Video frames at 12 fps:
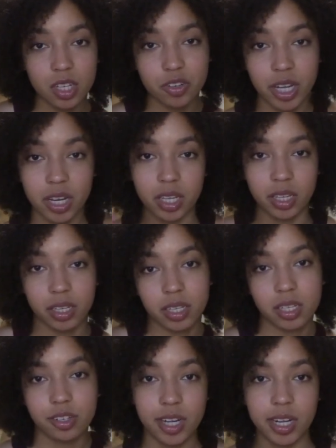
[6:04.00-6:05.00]

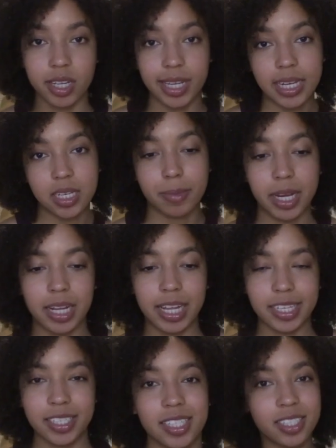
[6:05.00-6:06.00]
to get to my
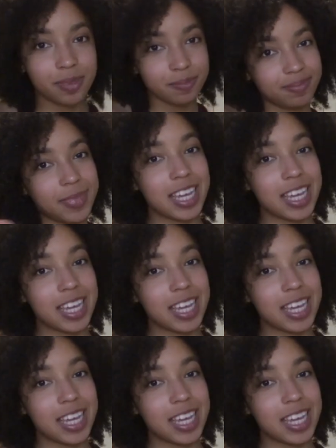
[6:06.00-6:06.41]
classes.